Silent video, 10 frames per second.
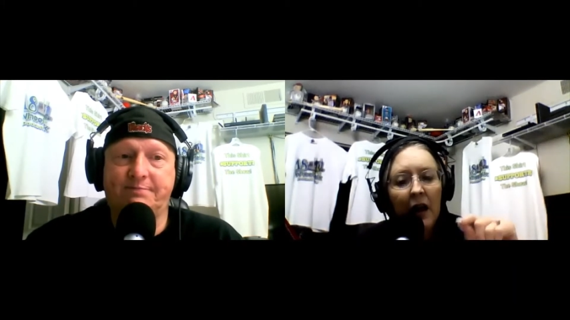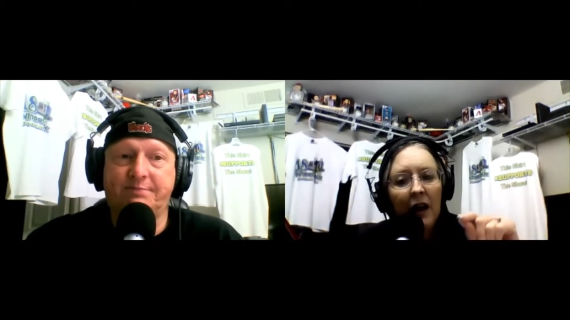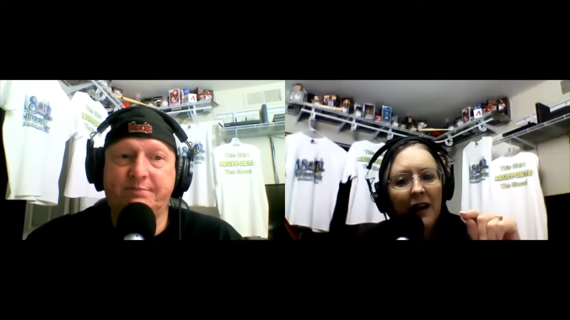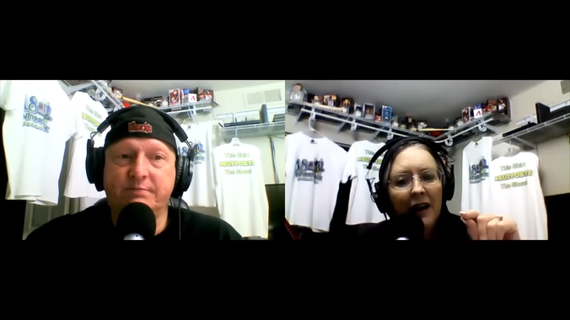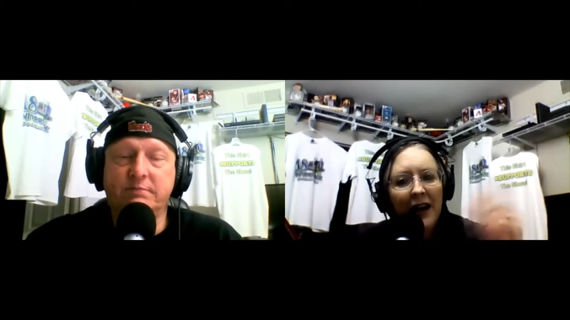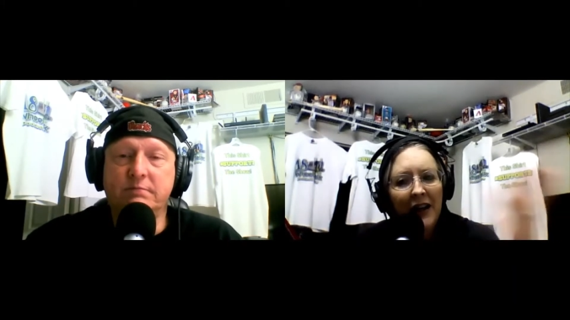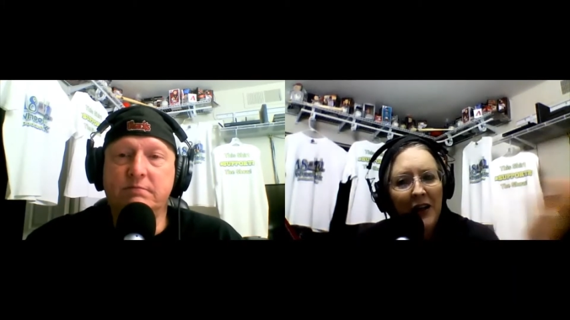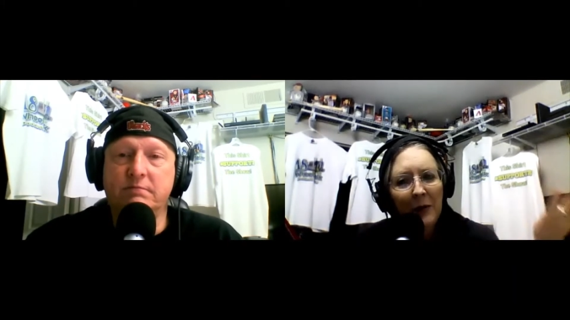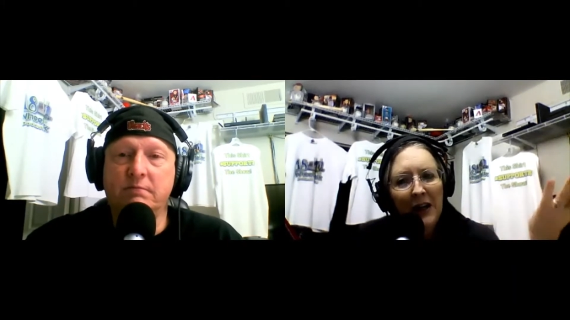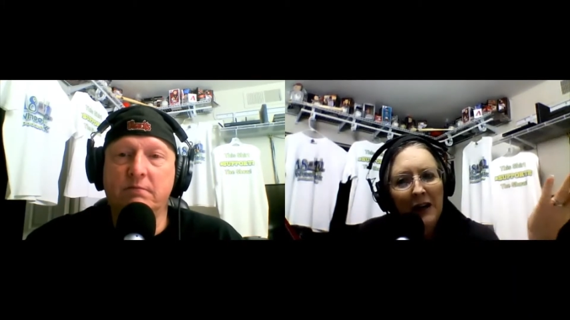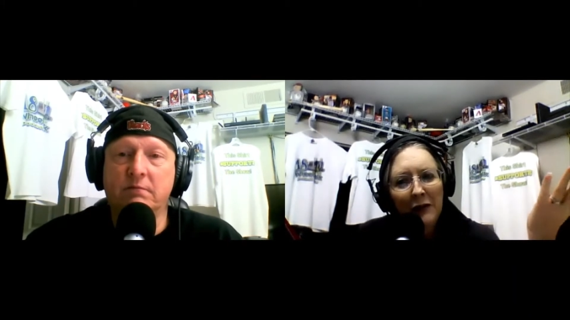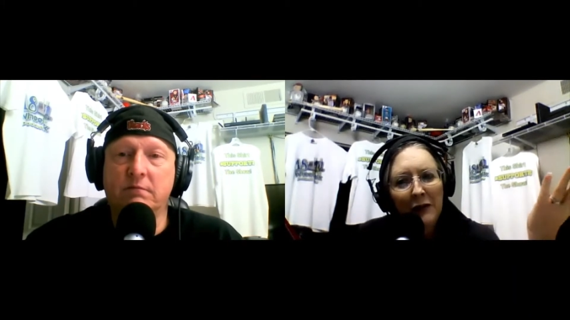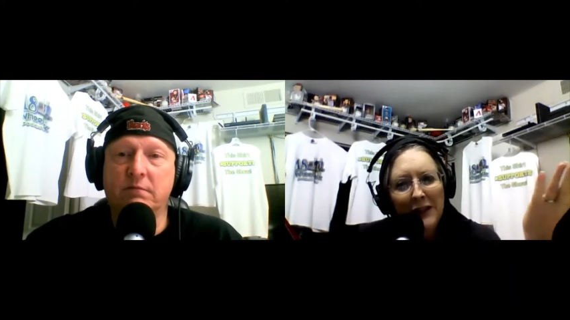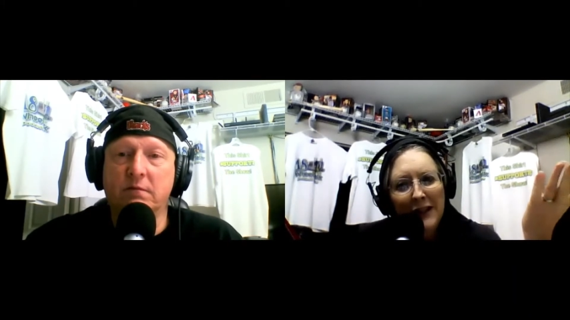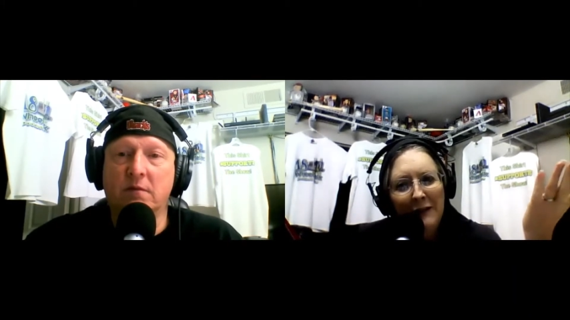Speaker 1: And they went after the
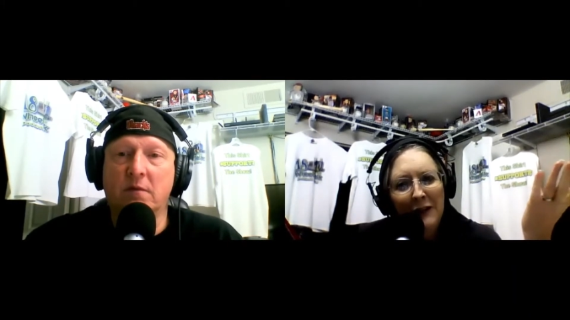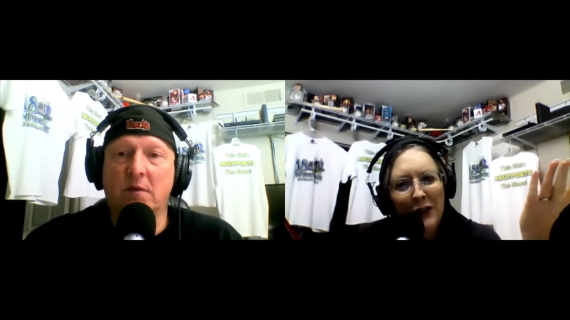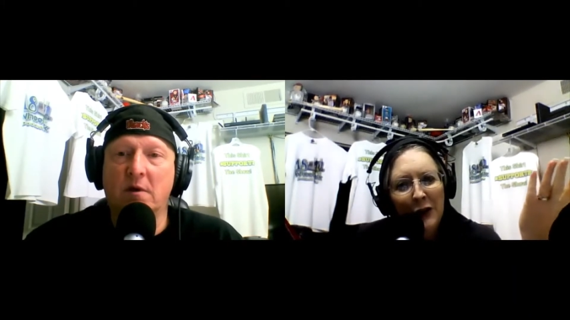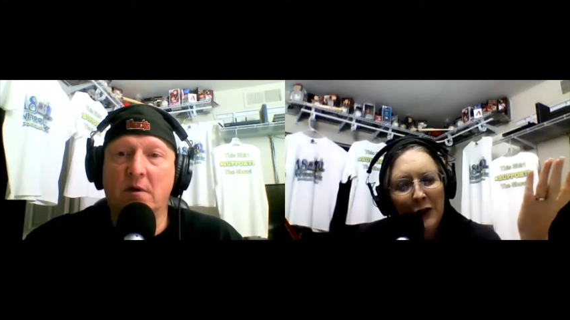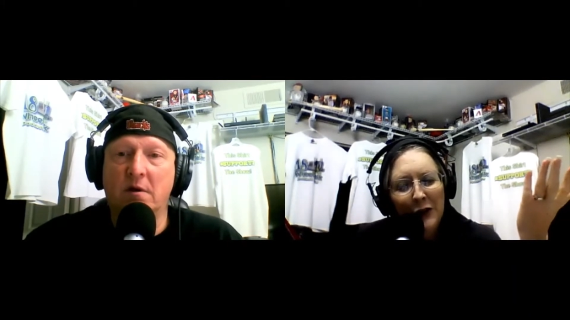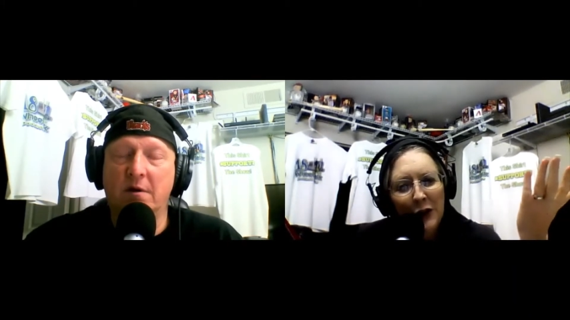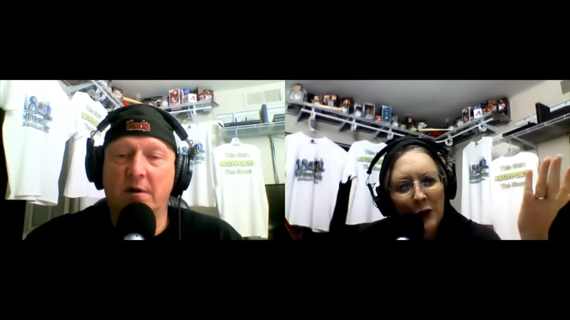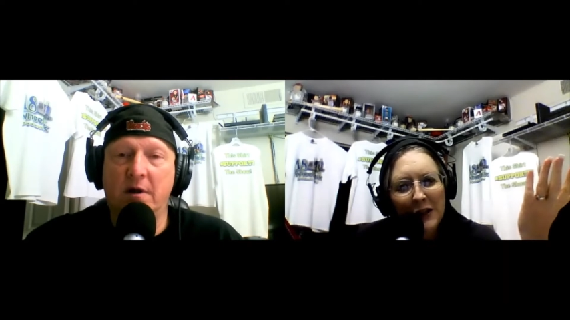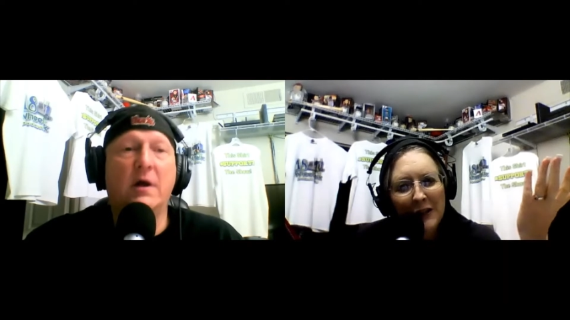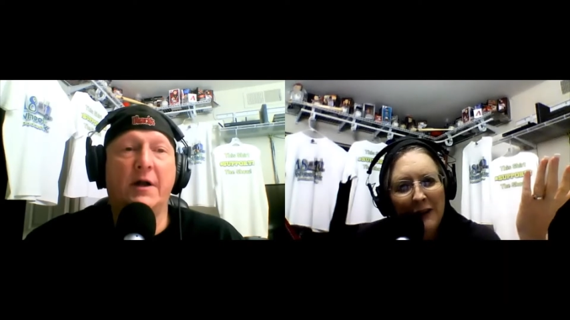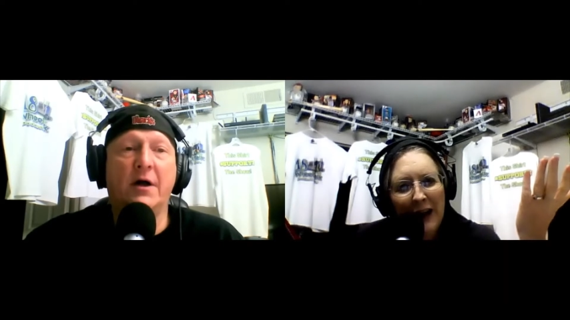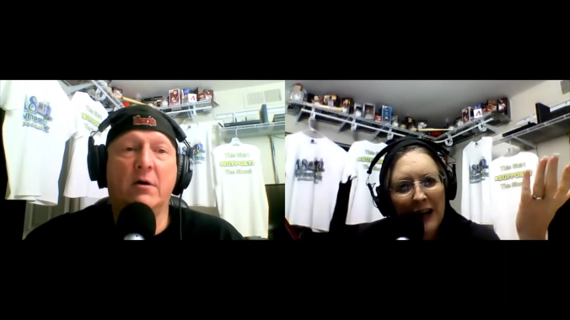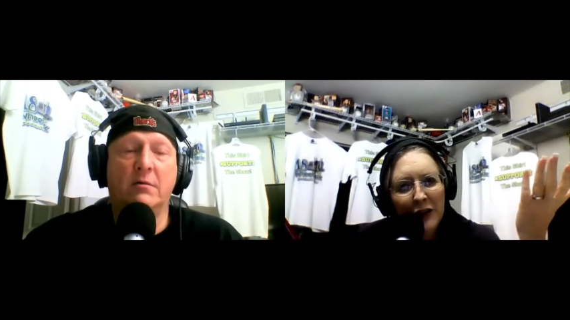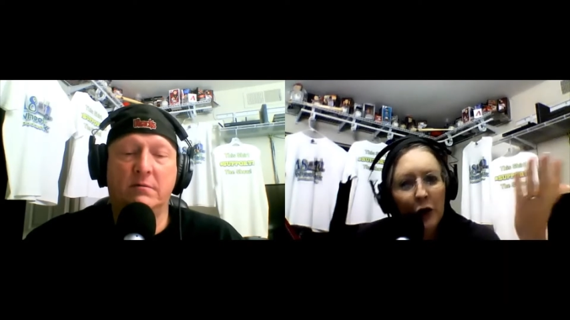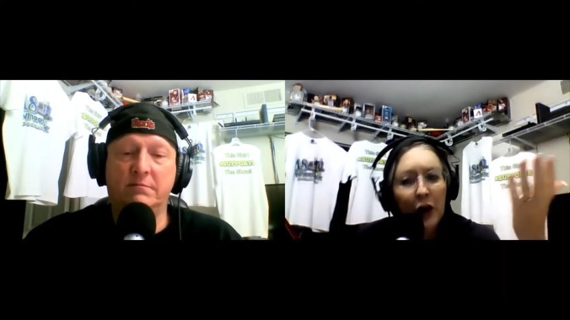TV show The Dukes of Hazzard.
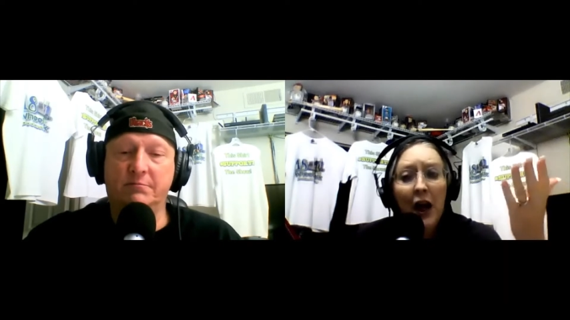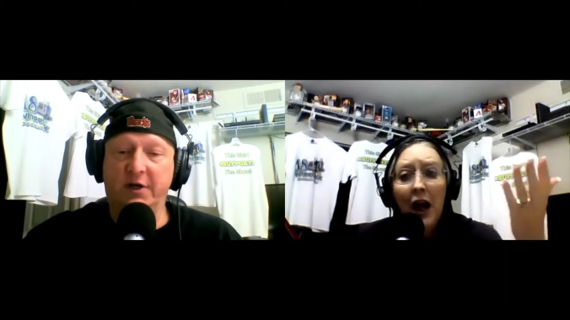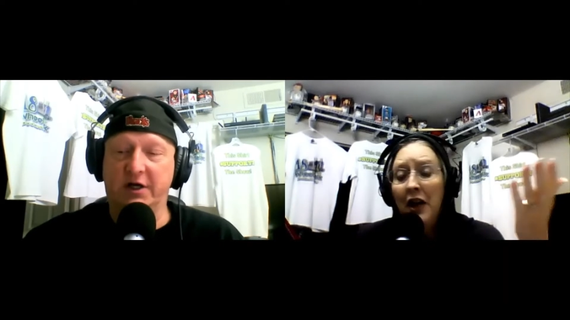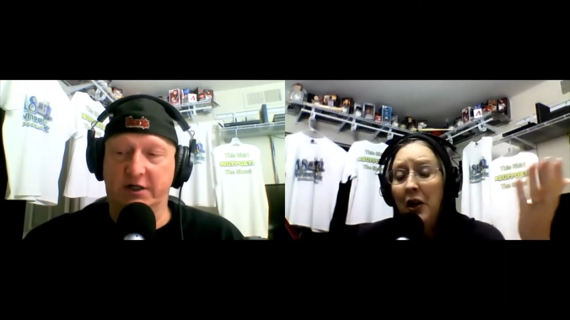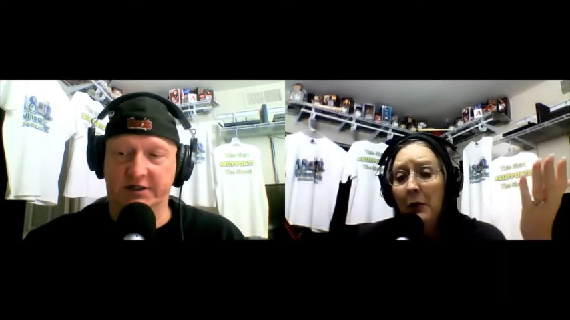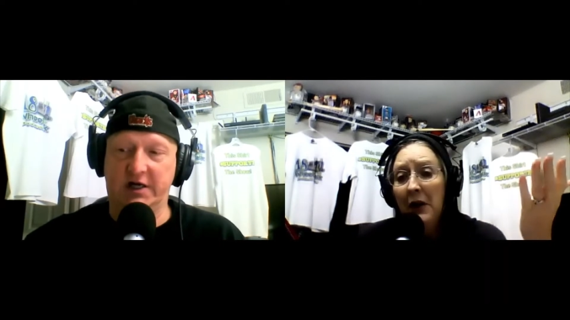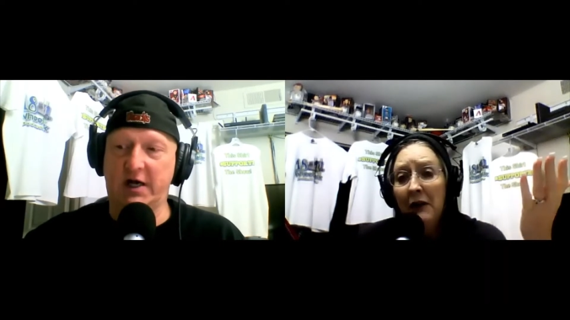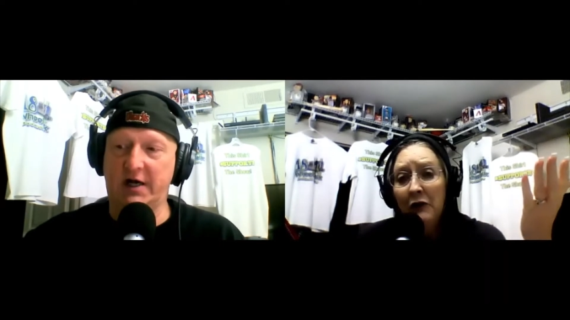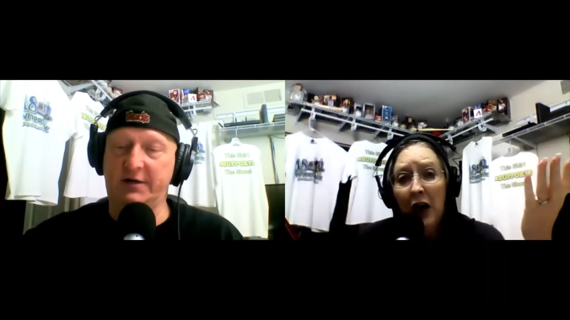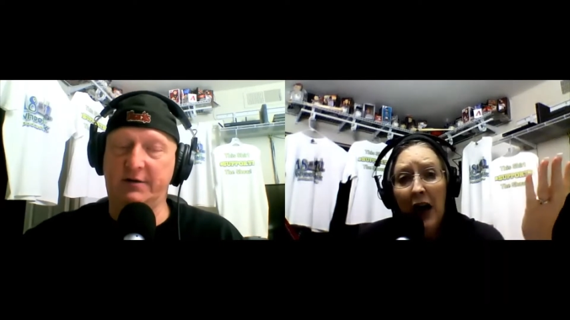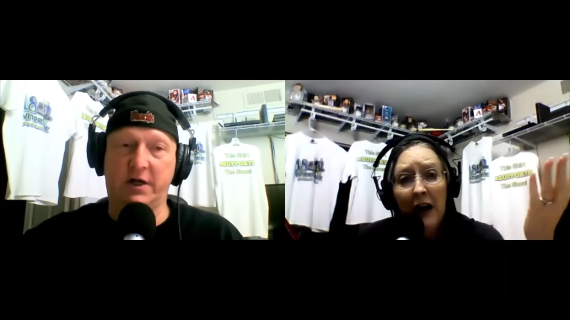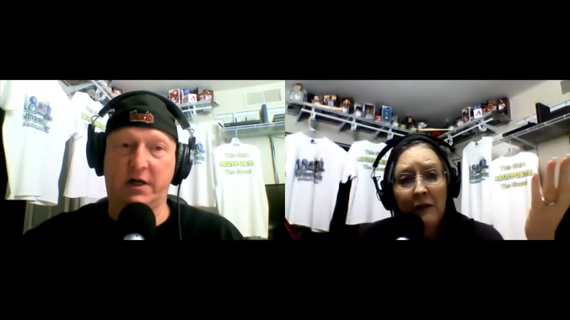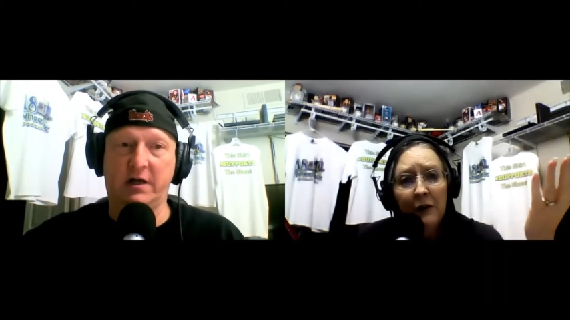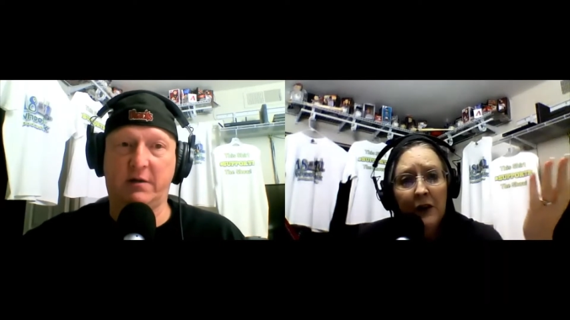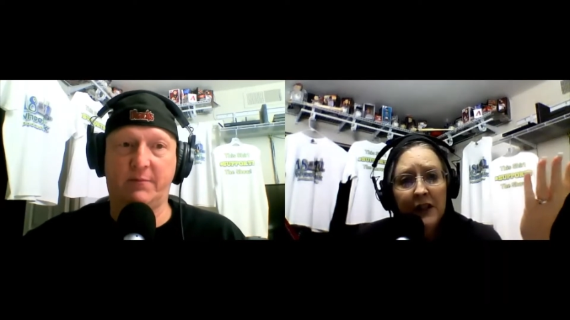And they because went after every a, eh,
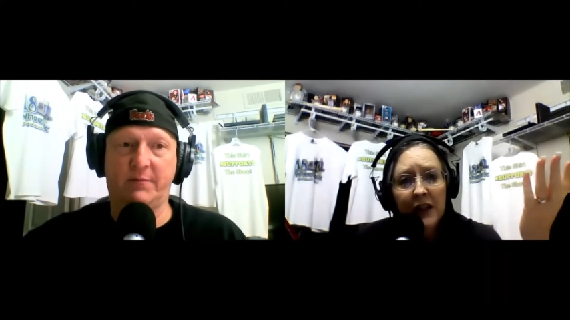single